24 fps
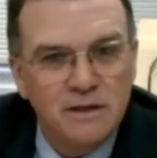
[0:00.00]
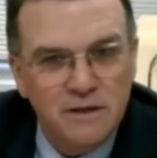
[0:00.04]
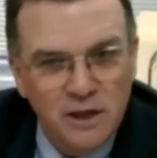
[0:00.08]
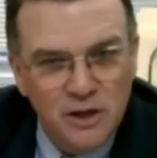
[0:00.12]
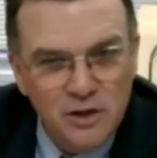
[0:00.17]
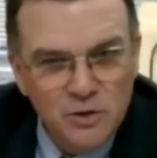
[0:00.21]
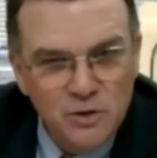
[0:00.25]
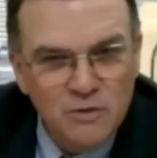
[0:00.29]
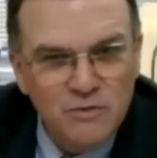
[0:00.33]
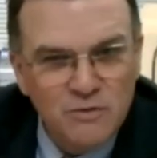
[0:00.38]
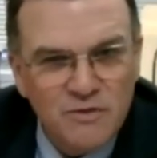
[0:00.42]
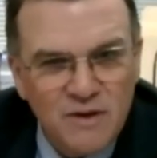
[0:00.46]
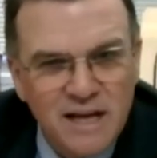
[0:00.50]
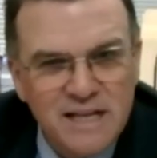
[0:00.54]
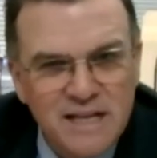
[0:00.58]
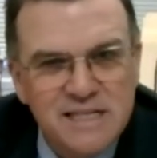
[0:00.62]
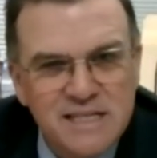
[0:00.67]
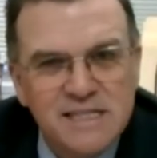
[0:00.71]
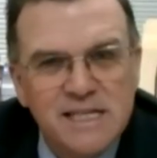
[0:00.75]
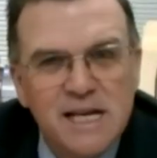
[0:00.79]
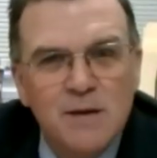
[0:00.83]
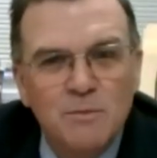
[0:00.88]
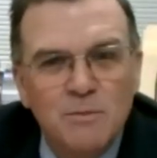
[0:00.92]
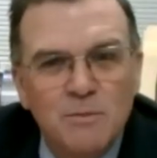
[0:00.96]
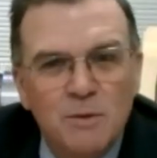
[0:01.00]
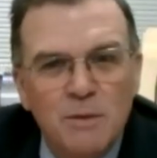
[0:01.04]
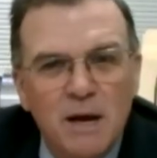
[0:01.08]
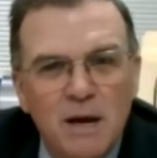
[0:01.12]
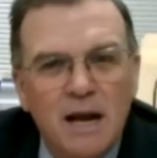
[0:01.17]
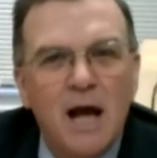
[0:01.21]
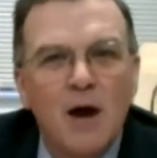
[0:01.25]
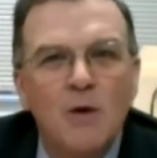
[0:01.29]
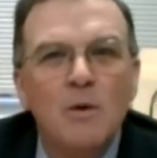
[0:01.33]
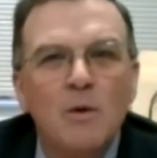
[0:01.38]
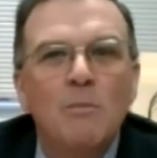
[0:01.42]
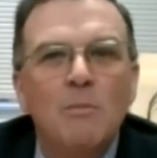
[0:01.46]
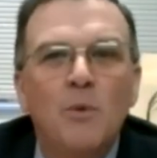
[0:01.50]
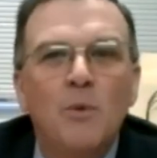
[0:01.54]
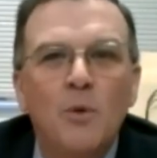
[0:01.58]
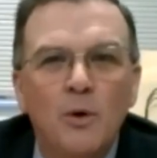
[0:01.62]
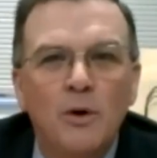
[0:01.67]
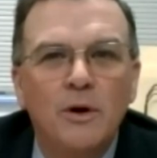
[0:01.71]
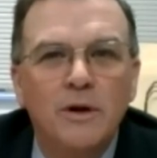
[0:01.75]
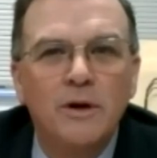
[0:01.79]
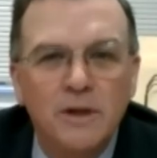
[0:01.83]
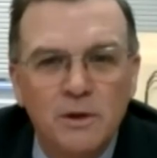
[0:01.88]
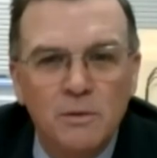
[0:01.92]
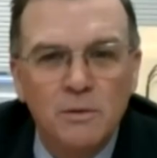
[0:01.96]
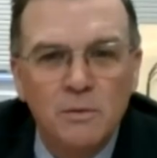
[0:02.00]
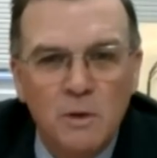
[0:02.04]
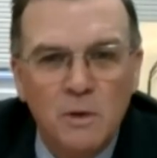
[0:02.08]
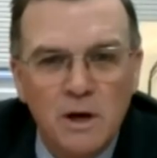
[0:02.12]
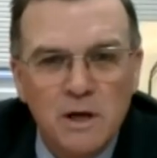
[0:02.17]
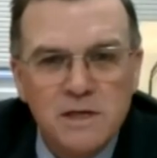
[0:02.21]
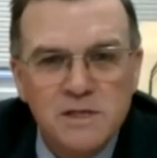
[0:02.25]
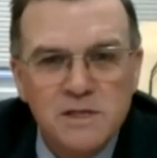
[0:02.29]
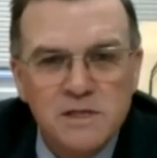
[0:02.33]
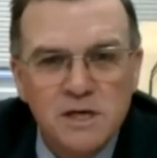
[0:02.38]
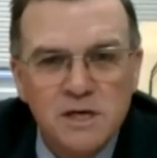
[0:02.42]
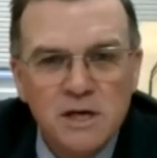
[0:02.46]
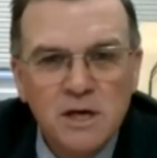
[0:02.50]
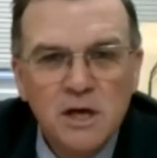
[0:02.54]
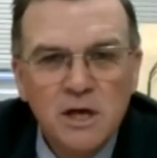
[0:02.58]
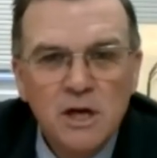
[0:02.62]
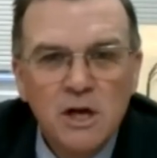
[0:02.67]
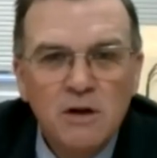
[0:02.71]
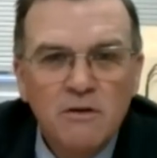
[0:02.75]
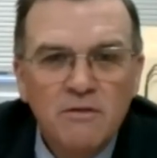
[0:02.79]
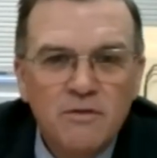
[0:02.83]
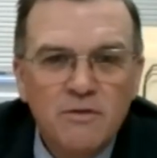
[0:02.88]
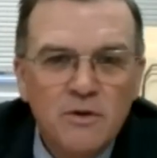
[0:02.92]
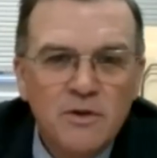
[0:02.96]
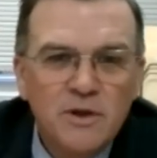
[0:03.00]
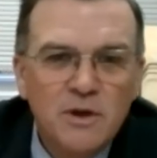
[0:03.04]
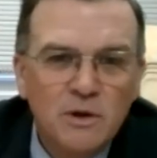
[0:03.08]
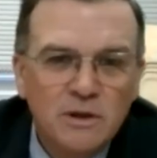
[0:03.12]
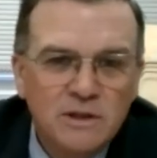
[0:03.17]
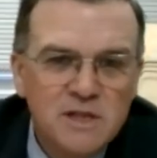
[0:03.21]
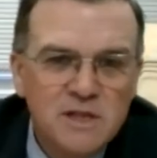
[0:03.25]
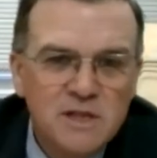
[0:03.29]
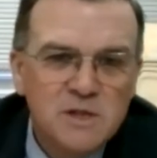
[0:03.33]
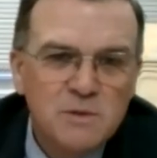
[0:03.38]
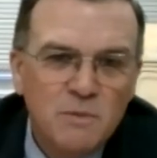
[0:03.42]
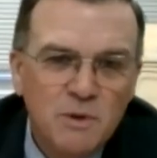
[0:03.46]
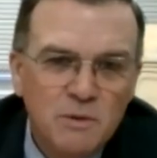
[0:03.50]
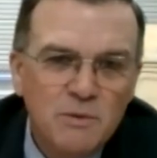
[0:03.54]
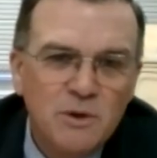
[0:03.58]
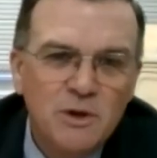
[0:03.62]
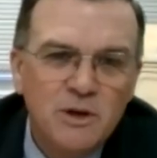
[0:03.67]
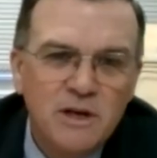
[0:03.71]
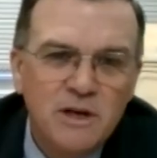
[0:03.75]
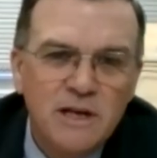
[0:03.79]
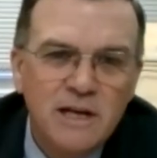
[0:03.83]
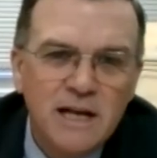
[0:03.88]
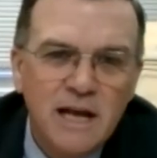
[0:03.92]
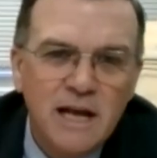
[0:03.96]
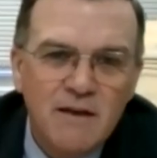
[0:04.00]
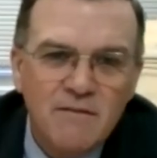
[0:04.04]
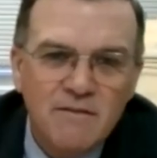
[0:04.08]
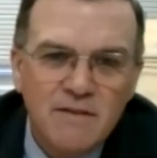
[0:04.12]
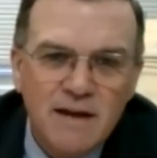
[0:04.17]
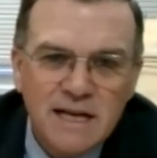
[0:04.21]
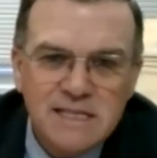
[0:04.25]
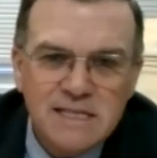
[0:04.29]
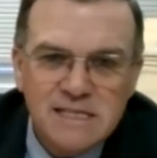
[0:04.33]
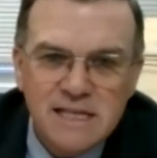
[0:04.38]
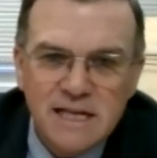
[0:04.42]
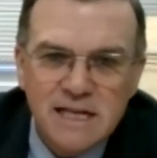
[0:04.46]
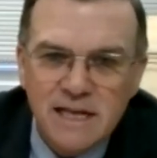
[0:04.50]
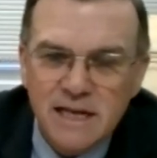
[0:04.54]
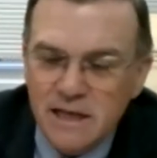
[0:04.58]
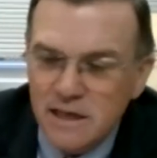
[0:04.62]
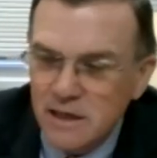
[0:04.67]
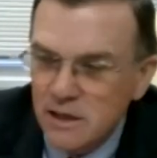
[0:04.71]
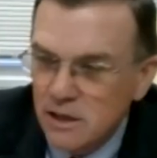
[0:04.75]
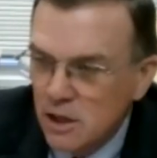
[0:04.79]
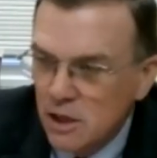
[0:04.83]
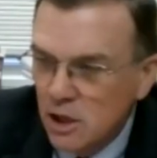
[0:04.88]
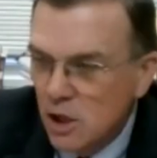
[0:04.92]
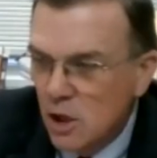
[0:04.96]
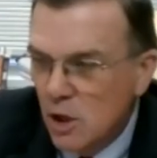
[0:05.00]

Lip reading: a unified statement about how important it was for the autism community to get vaccinated.